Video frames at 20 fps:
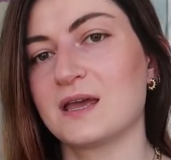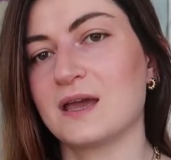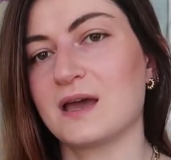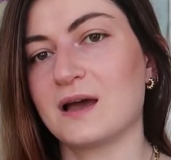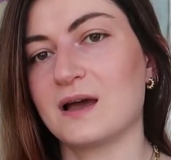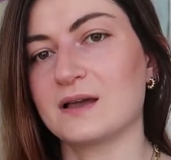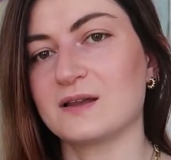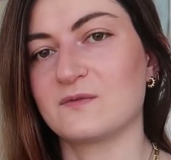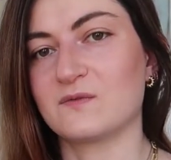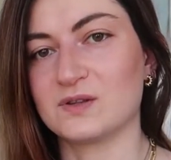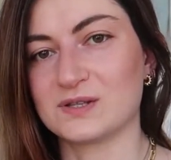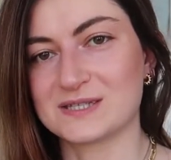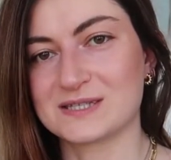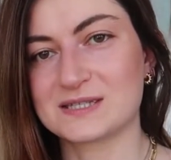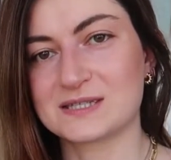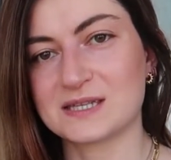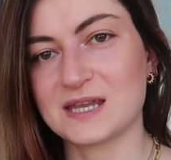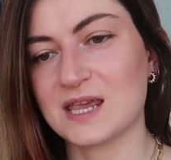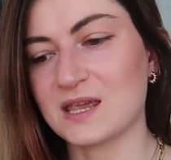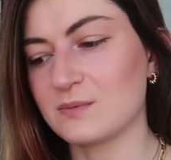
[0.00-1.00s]
Uh, it feels
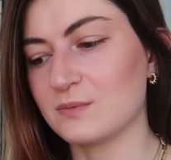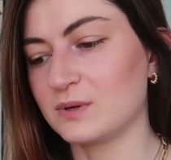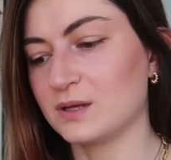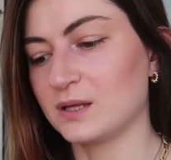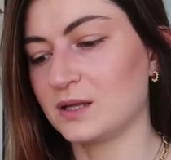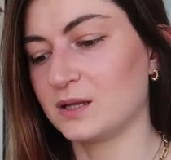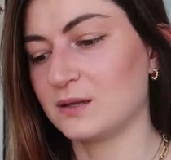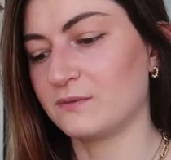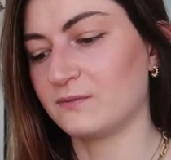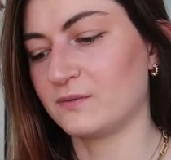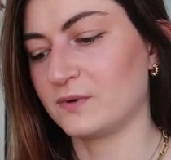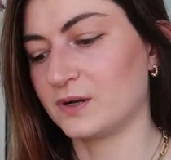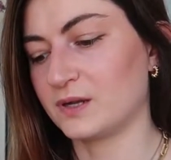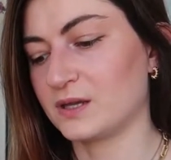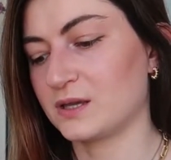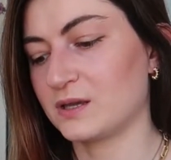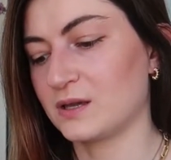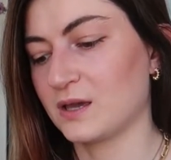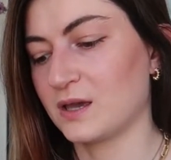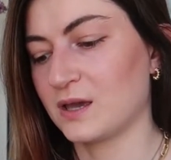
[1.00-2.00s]
stable,
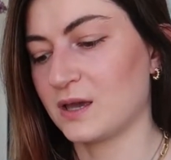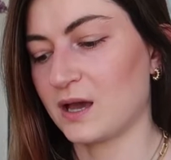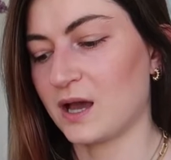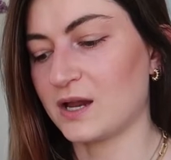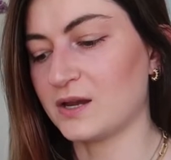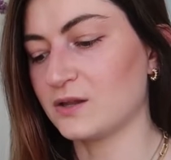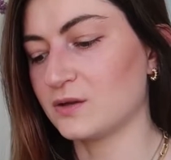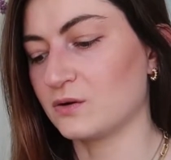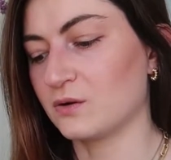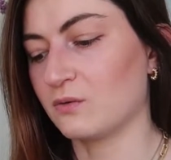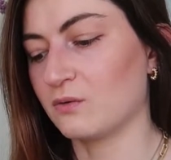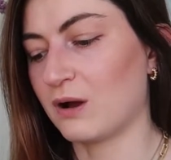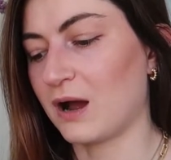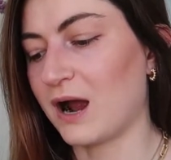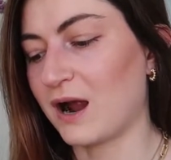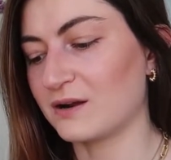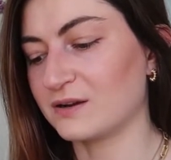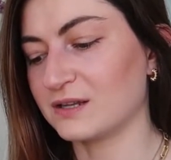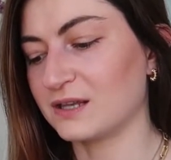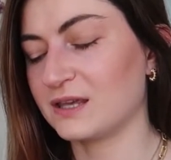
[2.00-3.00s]
very, I don't know,
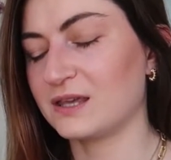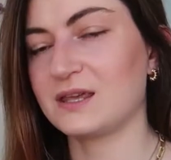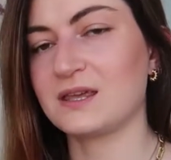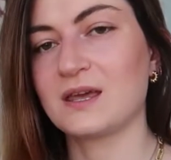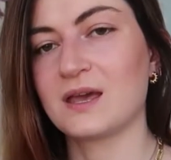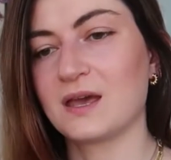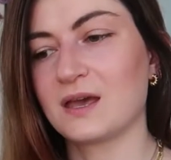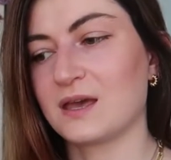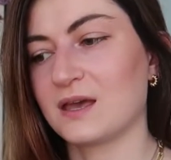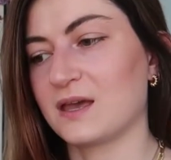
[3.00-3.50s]
hardy.